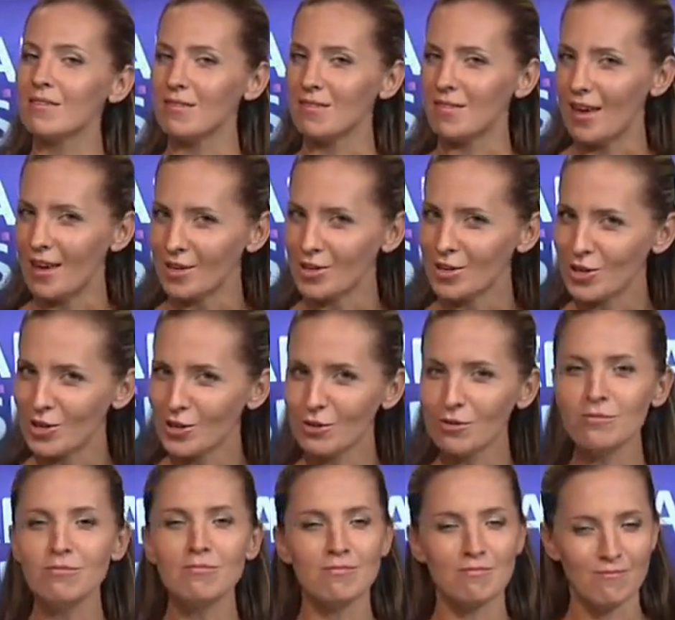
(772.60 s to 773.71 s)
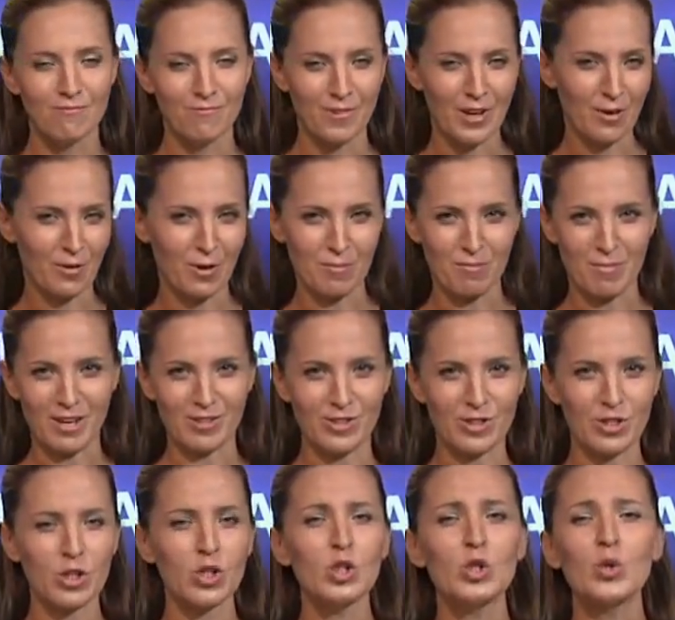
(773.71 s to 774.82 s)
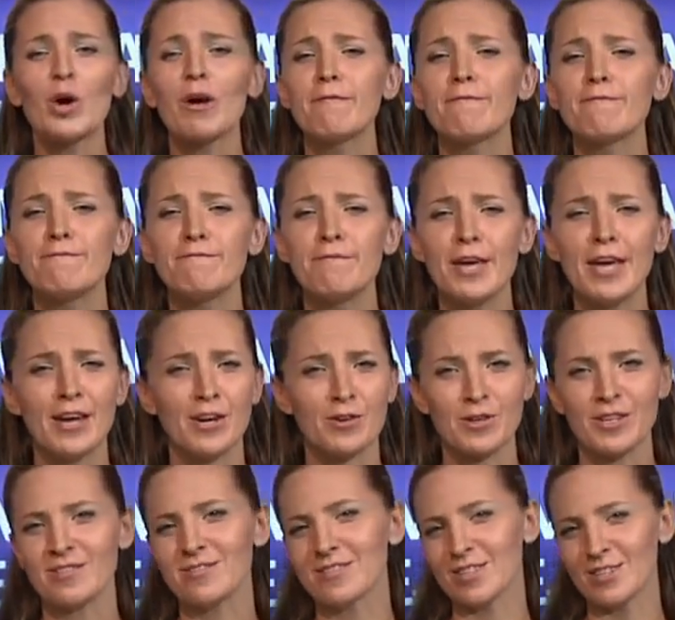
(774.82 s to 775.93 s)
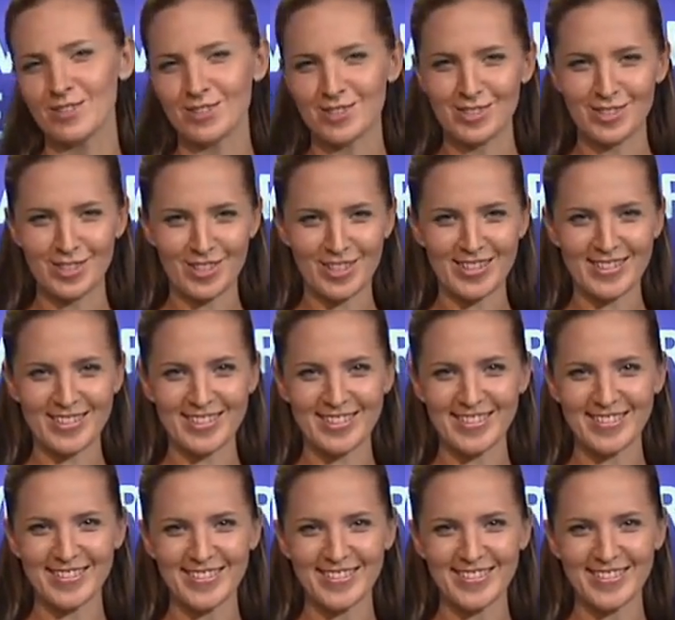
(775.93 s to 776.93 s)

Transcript: Thank you very much. You are very good students.